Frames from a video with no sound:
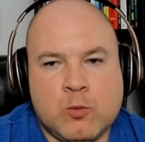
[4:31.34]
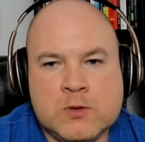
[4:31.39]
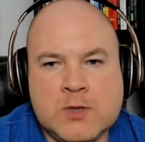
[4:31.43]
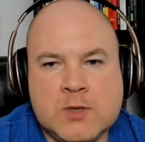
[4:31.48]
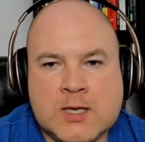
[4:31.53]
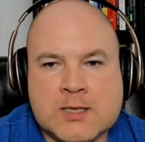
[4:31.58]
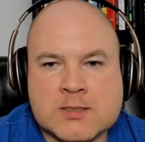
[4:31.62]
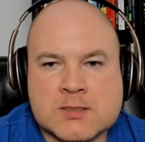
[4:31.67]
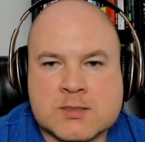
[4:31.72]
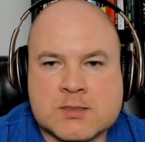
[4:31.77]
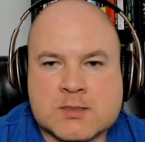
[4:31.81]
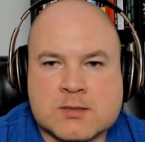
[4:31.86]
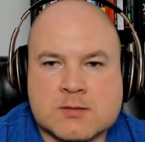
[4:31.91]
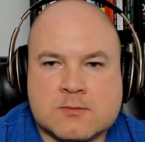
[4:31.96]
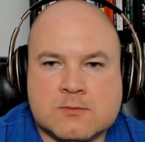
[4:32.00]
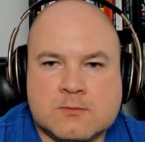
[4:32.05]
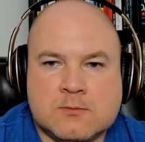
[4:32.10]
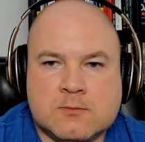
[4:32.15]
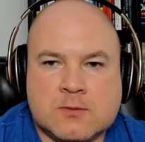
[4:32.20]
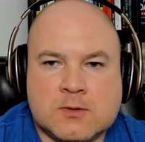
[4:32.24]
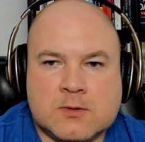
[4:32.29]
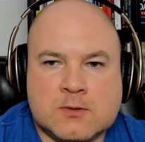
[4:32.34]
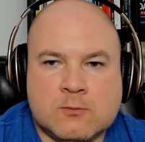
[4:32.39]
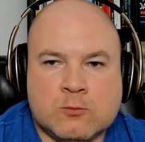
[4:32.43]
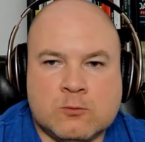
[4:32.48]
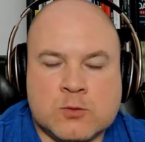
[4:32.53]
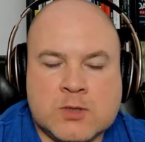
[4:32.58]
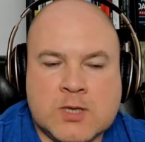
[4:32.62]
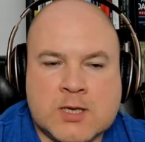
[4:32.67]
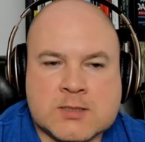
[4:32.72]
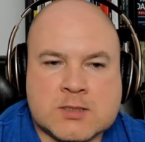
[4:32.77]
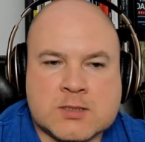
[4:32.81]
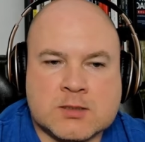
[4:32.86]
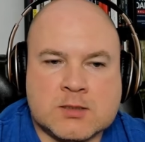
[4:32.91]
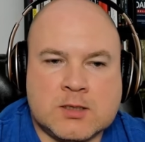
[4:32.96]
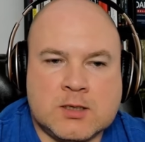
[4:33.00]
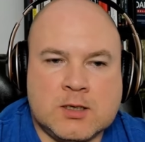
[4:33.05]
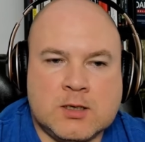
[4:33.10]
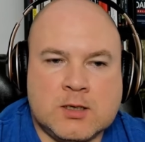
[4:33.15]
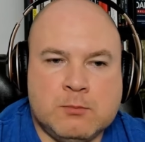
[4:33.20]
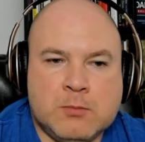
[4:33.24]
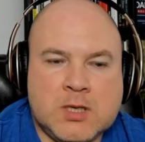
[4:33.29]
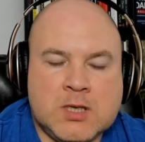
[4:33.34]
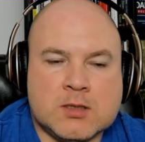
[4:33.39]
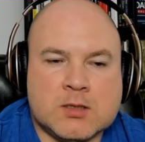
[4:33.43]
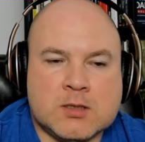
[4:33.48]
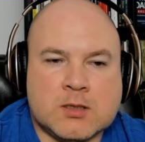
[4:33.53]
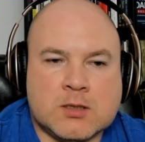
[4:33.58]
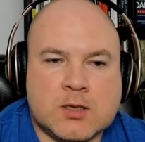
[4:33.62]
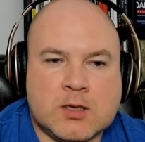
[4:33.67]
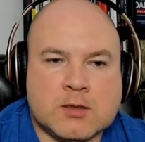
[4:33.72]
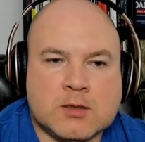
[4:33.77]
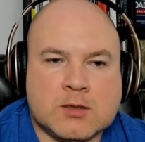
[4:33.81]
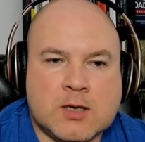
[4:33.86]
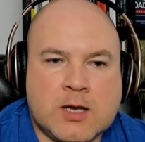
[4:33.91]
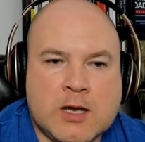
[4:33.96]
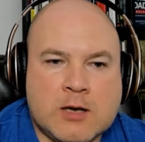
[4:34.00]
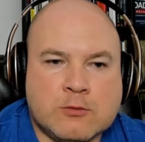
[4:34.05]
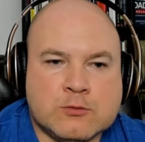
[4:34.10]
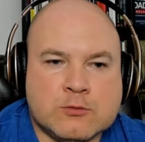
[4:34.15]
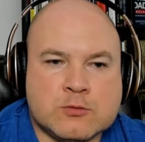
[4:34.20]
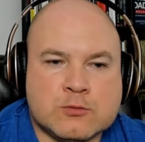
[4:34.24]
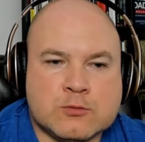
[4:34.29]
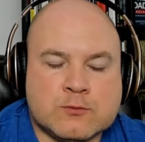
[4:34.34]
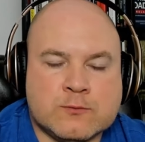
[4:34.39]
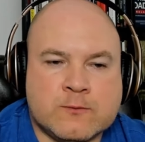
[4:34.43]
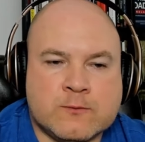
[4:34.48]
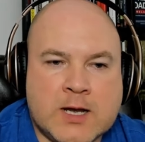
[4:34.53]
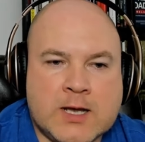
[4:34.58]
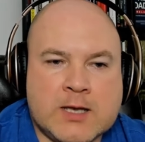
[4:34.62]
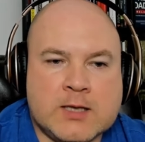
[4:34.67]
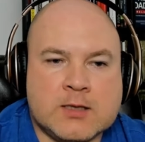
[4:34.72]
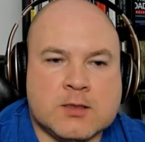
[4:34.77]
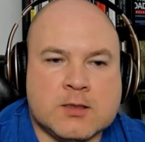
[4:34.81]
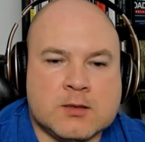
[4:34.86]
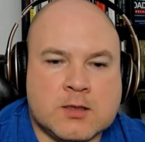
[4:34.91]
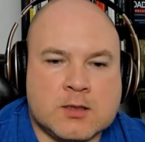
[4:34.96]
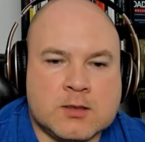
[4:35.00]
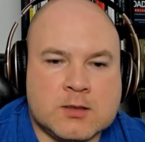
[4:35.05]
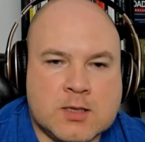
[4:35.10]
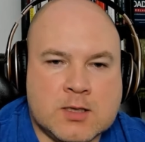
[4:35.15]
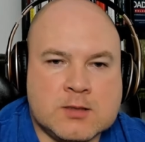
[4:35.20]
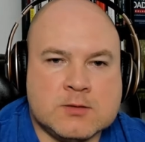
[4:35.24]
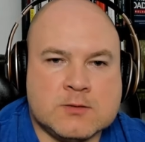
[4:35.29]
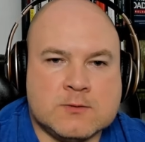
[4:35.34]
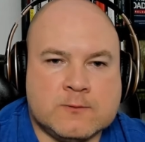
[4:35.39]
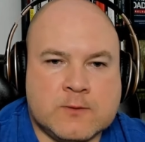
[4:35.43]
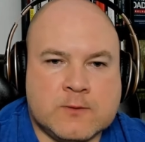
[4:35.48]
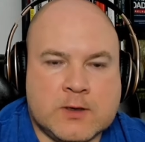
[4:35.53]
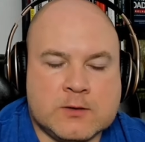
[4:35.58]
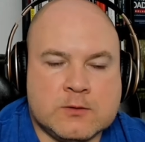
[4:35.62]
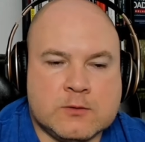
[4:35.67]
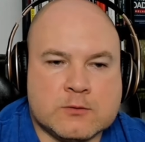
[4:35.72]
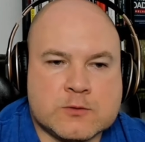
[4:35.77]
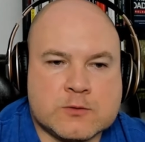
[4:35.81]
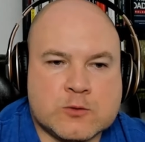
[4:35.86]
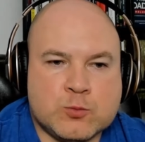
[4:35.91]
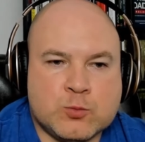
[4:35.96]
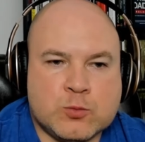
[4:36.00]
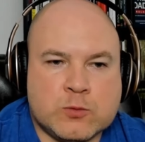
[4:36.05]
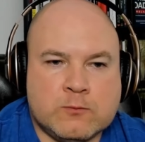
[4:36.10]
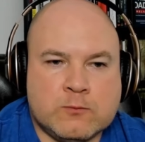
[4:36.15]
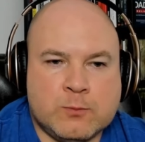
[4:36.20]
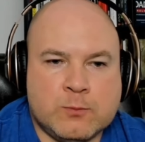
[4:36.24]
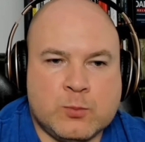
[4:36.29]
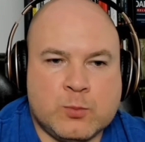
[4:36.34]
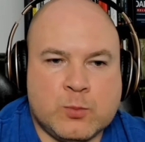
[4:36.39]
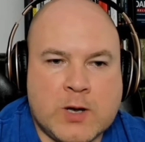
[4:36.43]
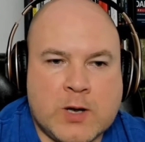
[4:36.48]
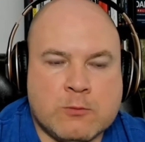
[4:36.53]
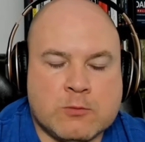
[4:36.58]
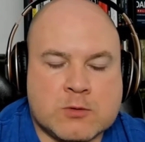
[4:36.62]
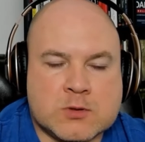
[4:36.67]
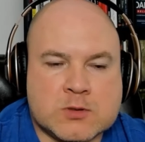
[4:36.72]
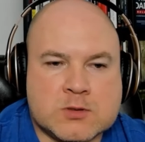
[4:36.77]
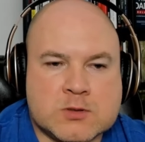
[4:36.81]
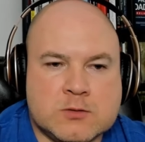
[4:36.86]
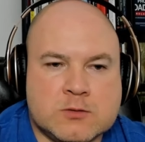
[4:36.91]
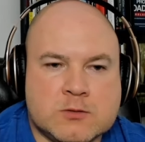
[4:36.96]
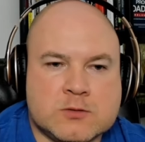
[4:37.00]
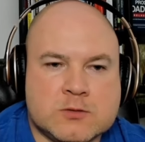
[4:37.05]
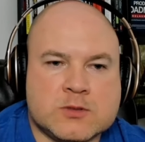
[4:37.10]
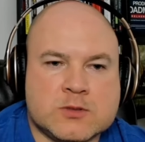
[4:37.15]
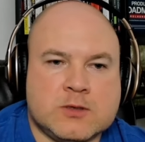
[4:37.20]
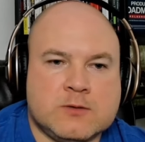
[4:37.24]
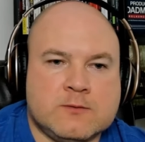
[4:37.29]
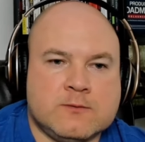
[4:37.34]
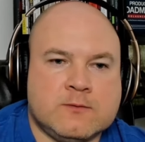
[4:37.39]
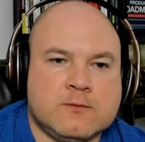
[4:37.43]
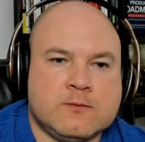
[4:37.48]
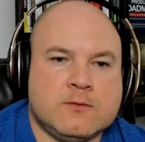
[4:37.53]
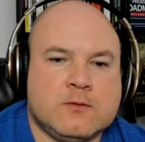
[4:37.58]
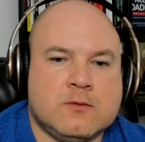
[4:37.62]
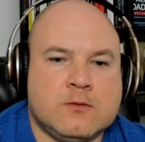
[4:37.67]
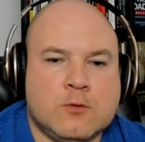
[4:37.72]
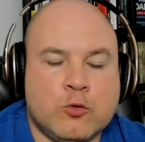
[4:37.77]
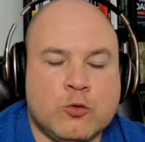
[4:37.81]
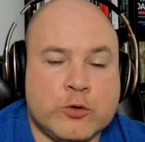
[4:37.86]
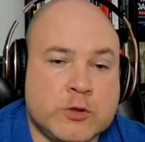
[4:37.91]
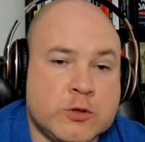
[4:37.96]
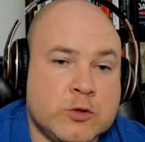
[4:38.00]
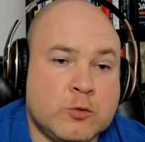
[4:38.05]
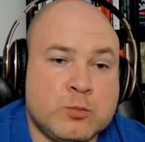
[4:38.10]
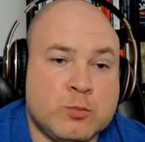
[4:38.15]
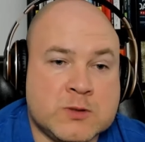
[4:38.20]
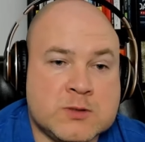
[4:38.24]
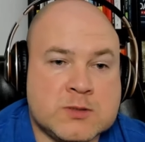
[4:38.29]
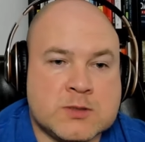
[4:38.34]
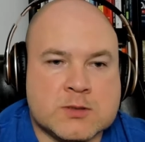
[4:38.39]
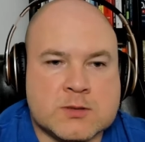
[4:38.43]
What does it really mean, and how to find and identify those superpowers in yourself or in your